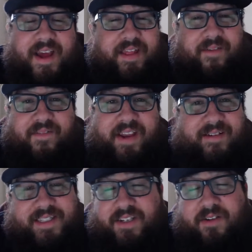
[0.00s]
The
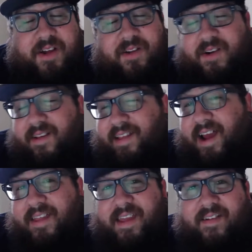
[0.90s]
videos, you can look
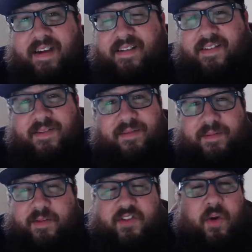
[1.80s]
online, it's
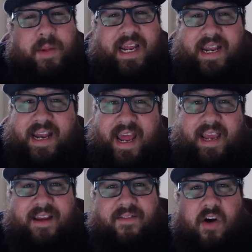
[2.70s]
so many
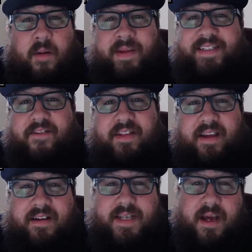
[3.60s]
negative comments, everything
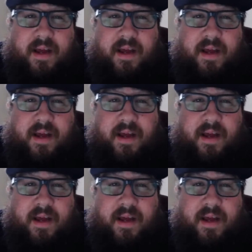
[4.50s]
else.